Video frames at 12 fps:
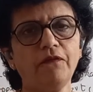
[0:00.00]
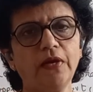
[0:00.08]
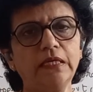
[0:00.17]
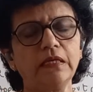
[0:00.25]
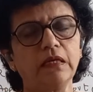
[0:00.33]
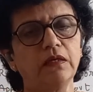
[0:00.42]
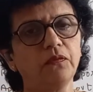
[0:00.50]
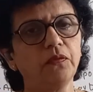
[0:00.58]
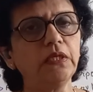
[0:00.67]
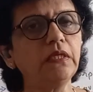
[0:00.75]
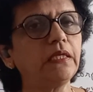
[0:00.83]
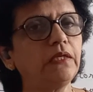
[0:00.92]
and
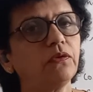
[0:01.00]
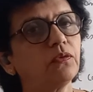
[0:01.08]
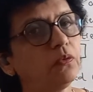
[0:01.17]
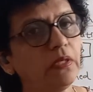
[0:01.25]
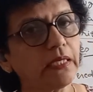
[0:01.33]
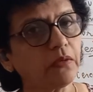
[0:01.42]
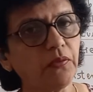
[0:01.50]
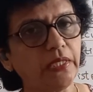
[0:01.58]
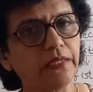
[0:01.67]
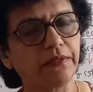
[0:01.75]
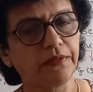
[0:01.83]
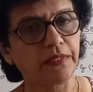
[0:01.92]
convert into
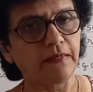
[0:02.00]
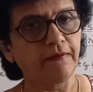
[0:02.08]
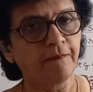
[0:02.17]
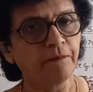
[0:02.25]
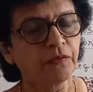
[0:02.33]
liquidity.